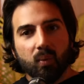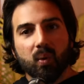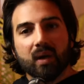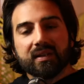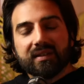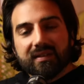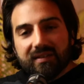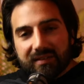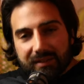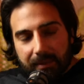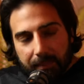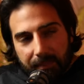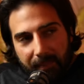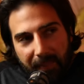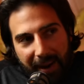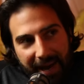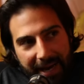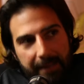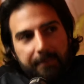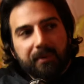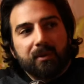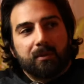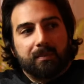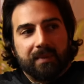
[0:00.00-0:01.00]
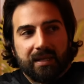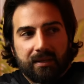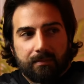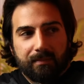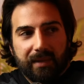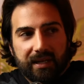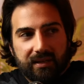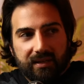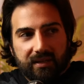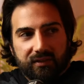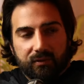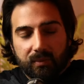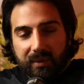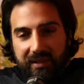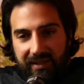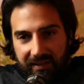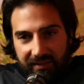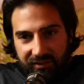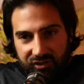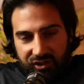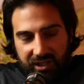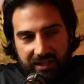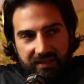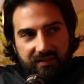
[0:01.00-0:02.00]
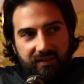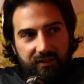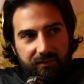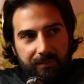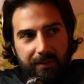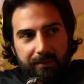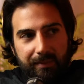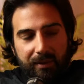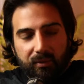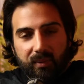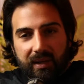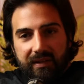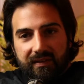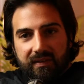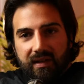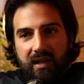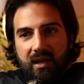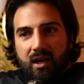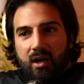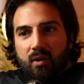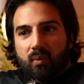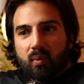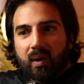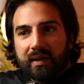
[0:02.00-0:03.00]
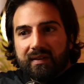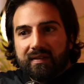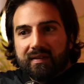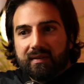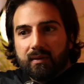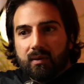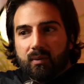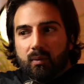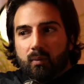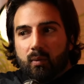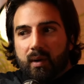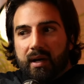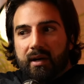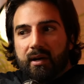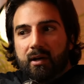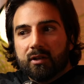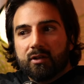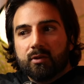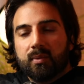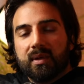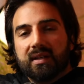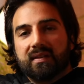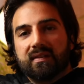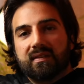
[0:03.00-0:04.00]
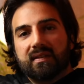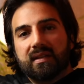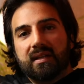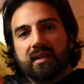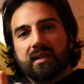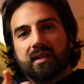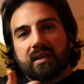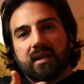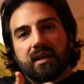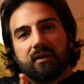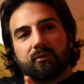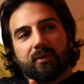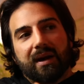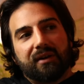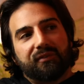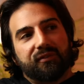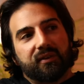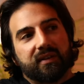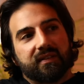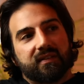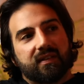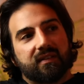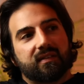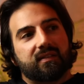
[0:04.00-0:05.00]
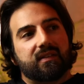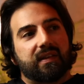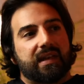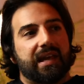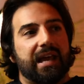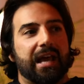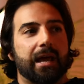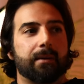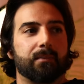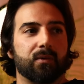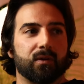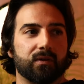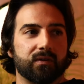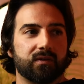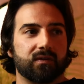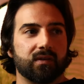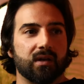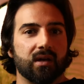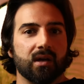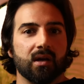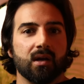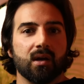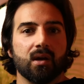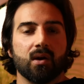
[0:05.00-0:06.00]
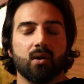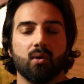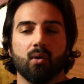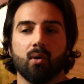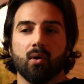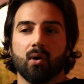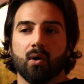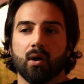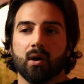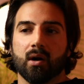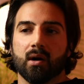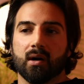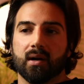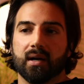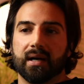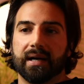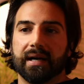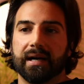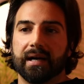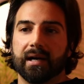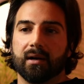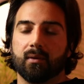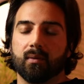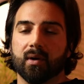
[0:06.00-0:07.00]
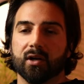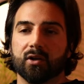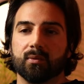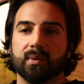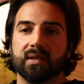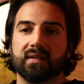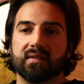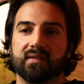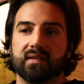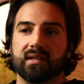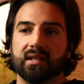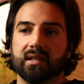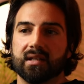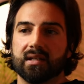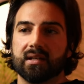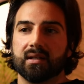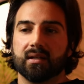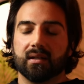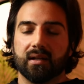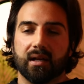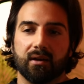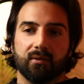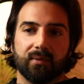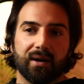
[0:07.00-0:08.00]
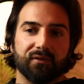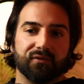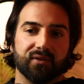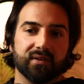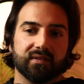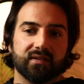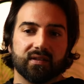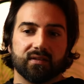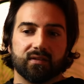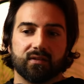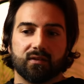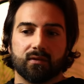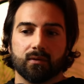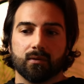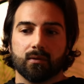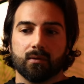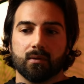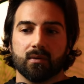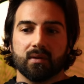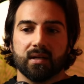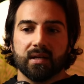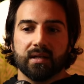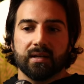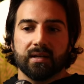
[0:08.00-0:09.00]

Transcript: what does the bible mean by this what does jesus mean by what's what's where do we see references to camels or uh, where do we see uh, references to